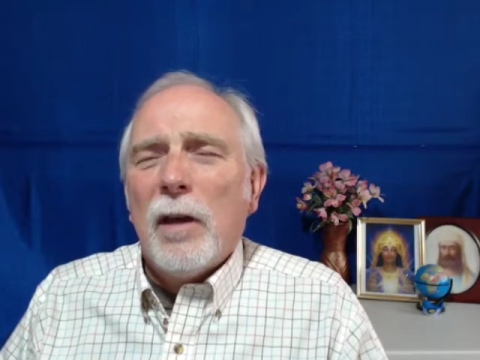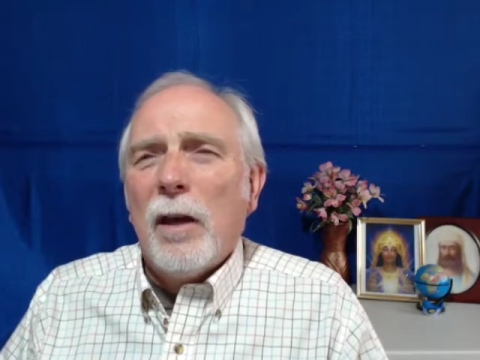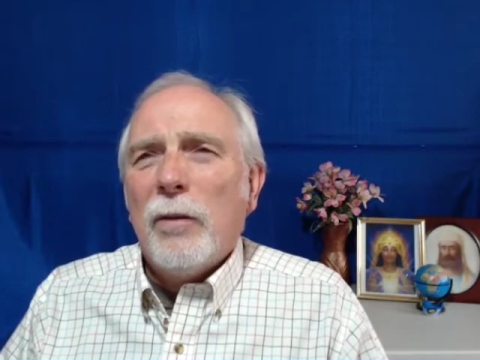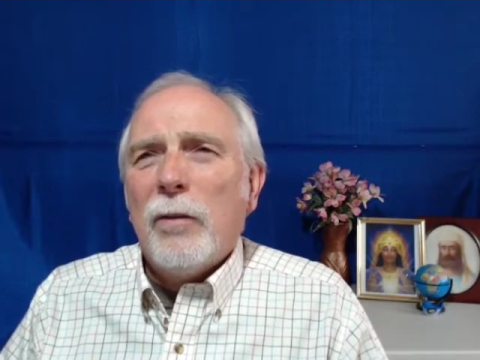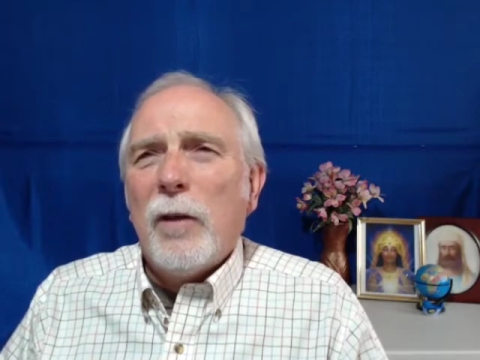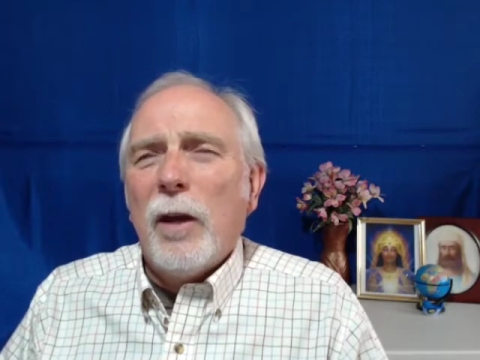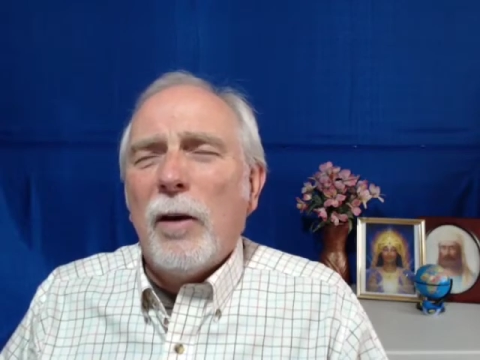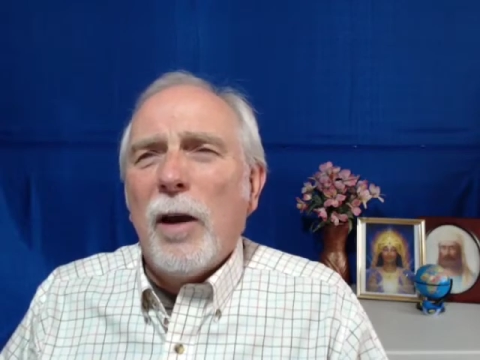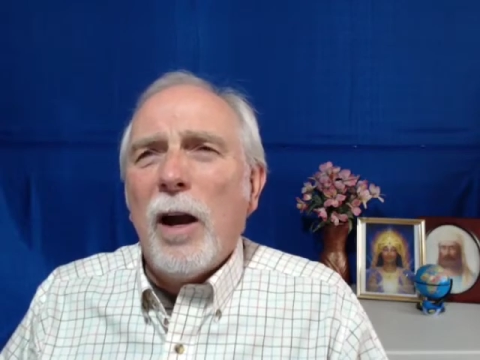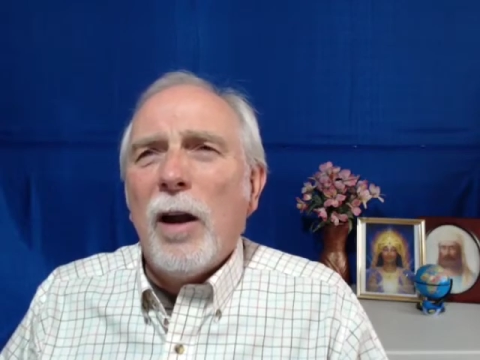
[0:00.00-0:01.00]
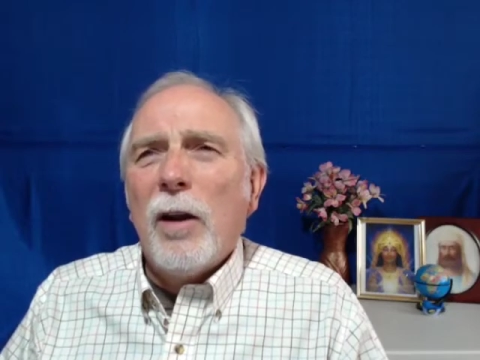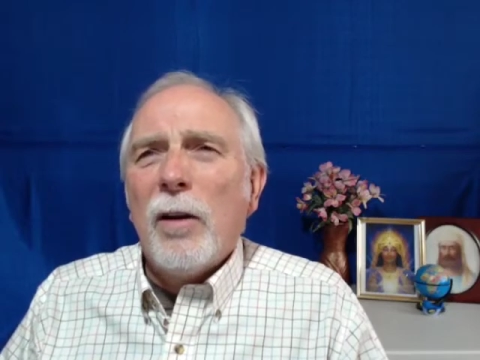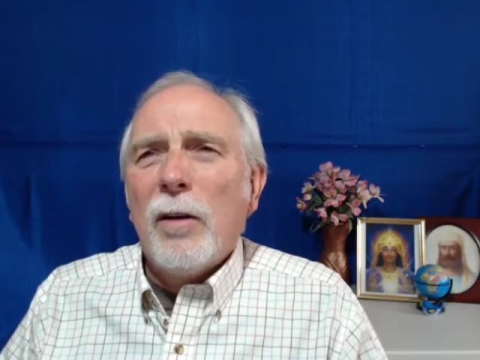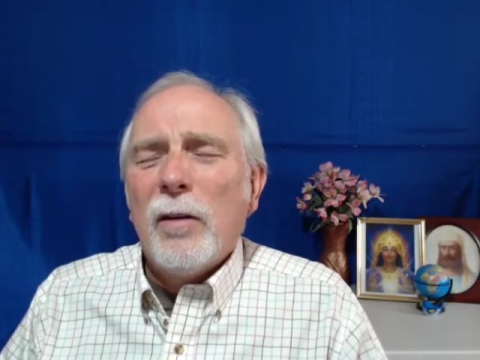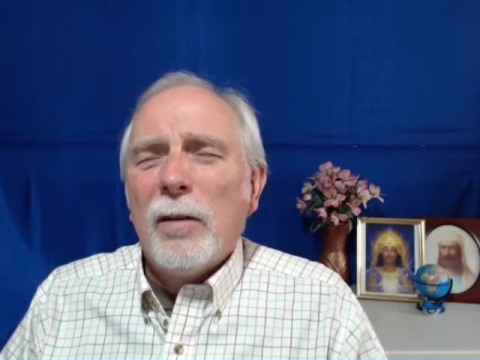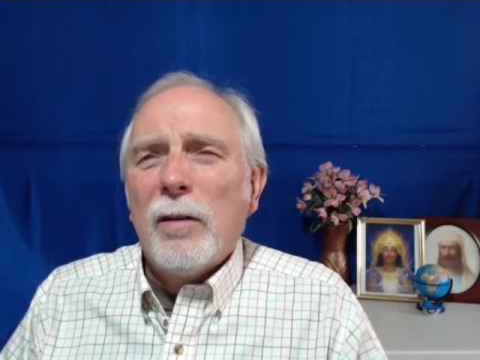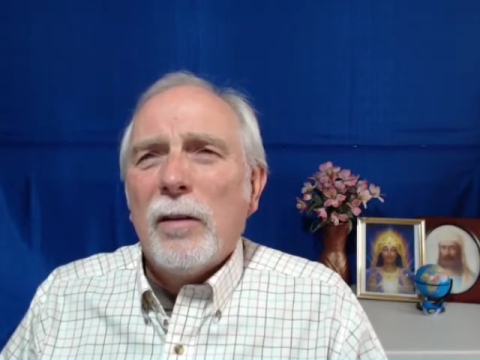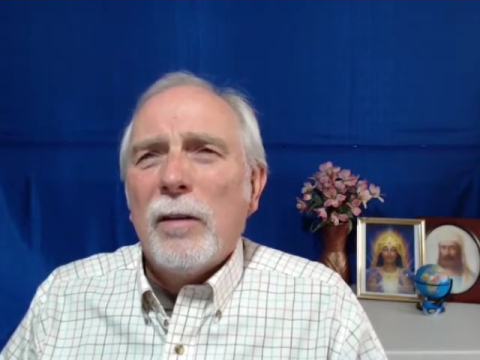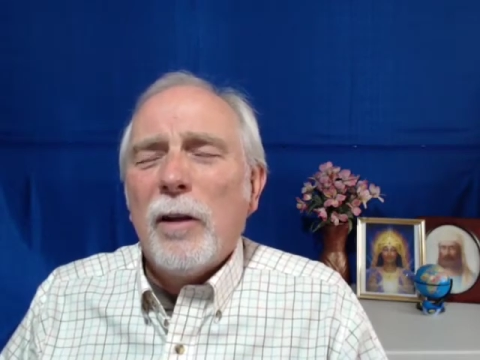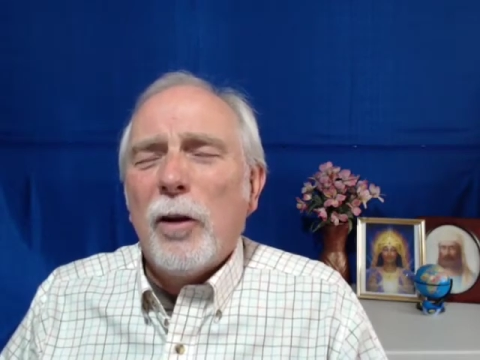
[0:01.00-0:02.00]
Yes, there are
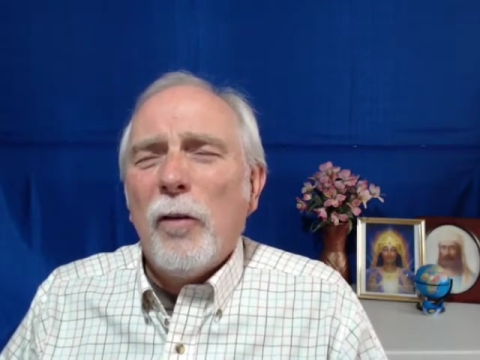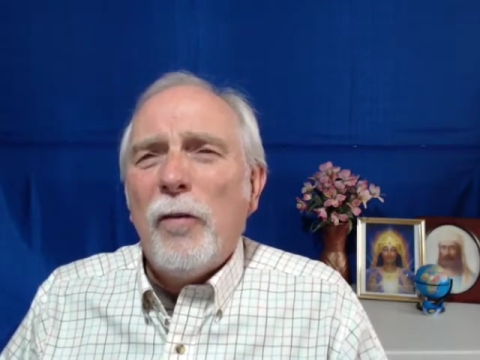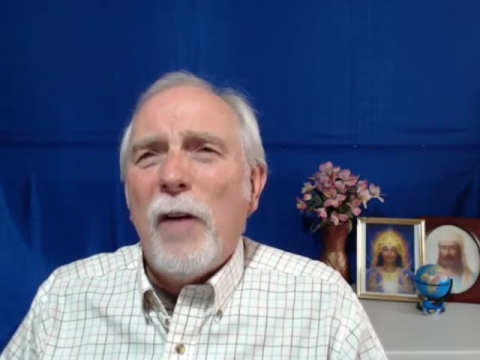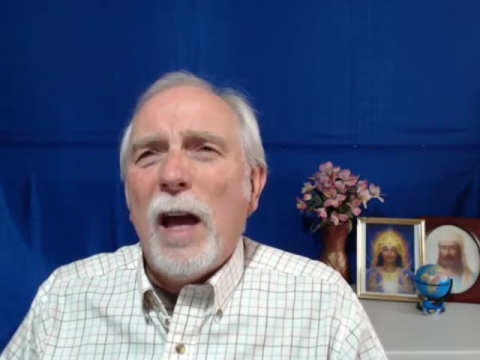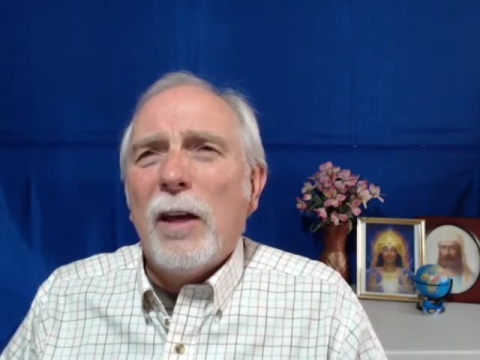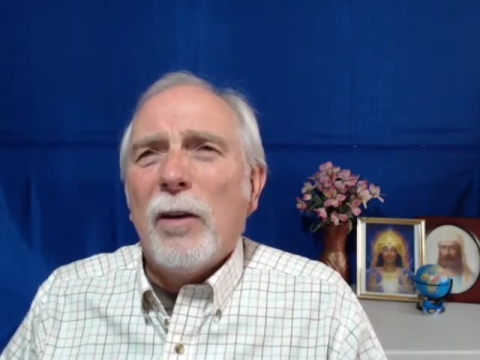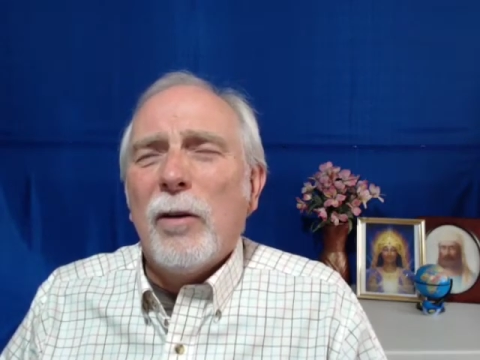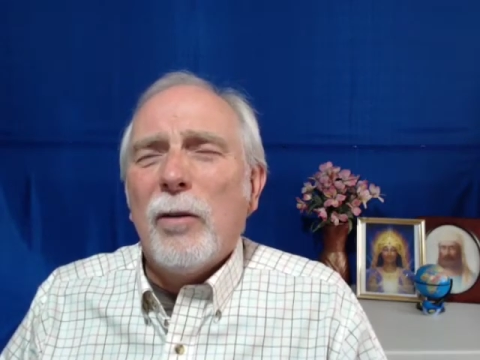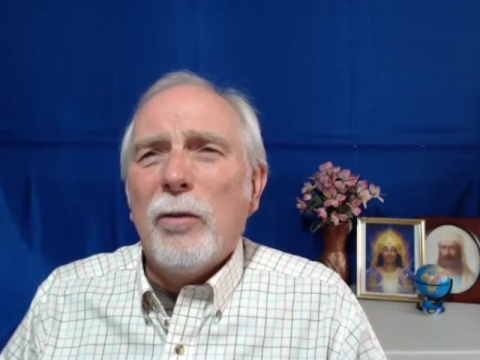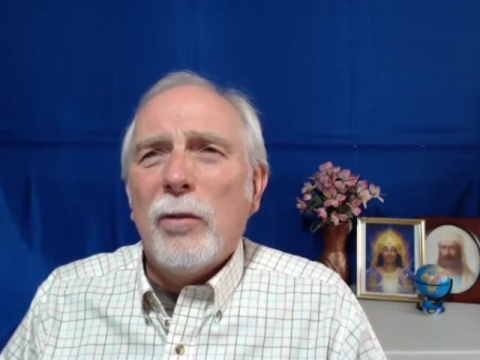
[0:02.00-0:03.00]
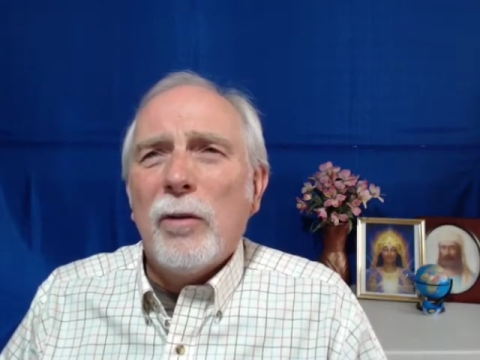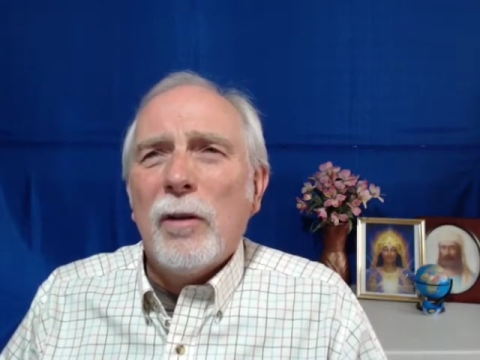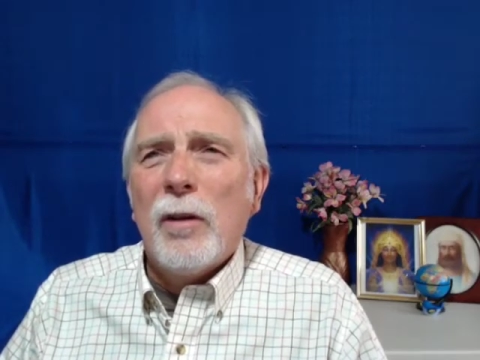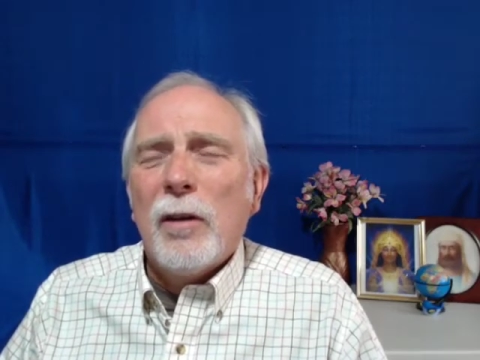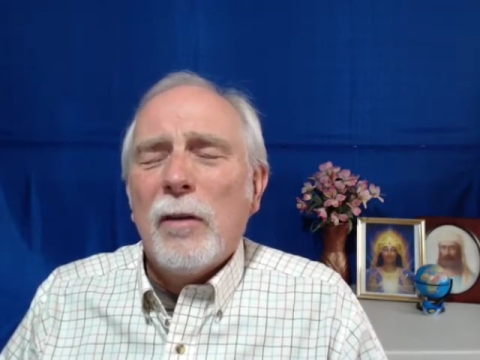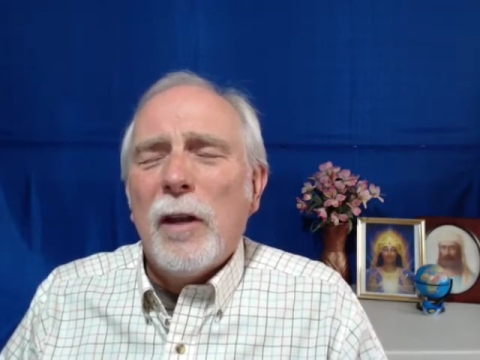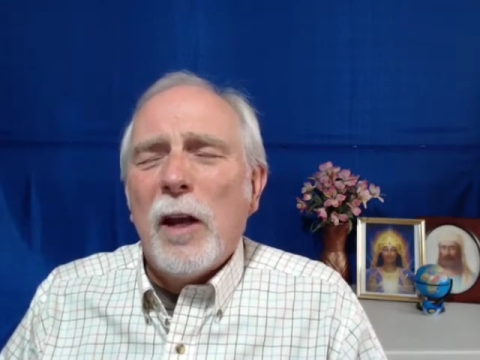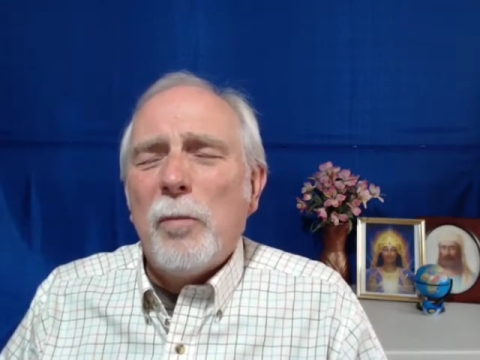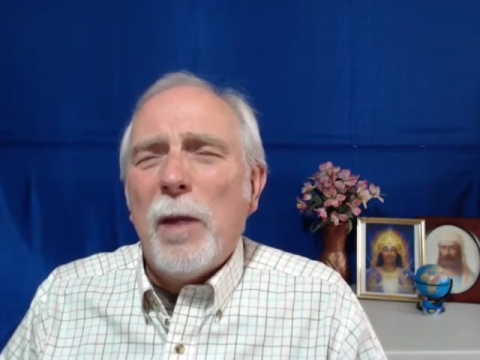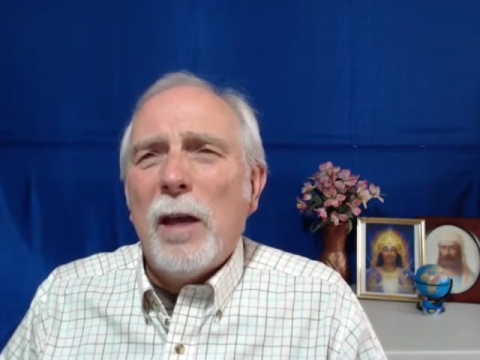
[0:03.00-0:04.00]
little fires that
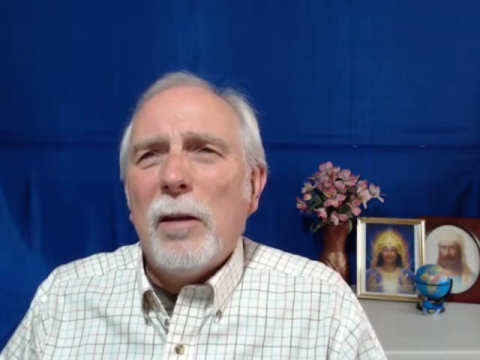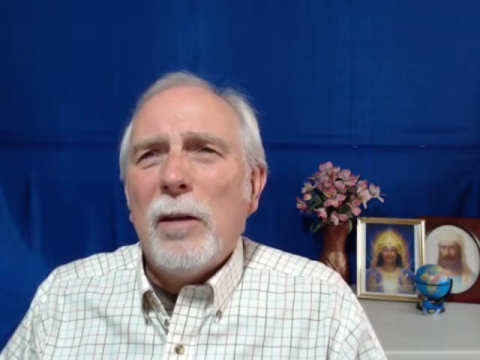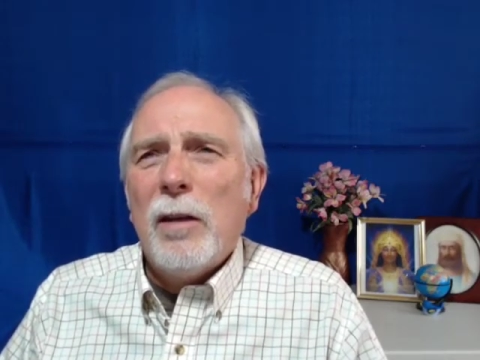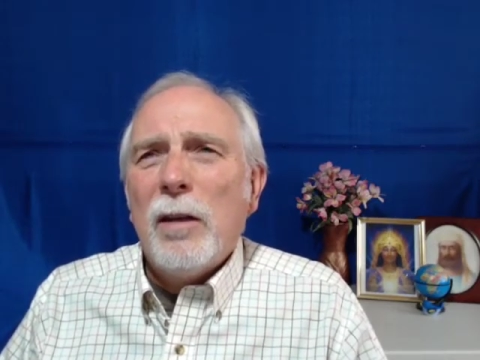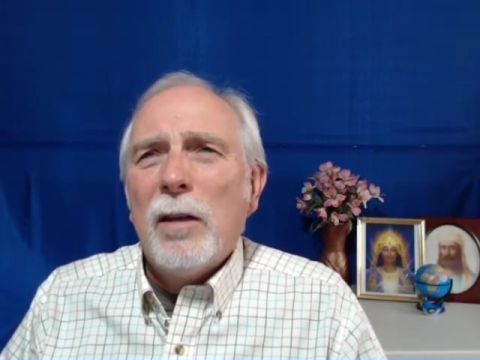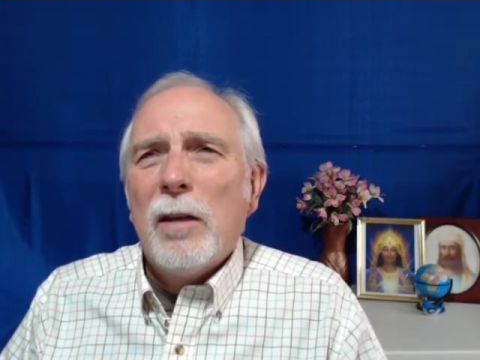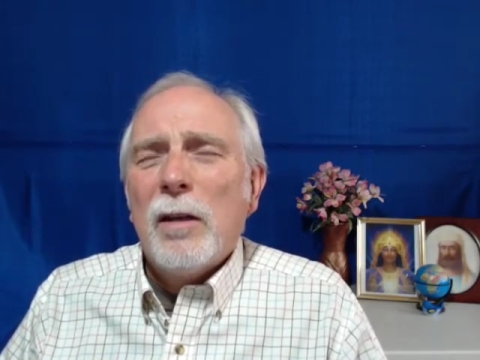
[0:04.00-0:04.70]
have been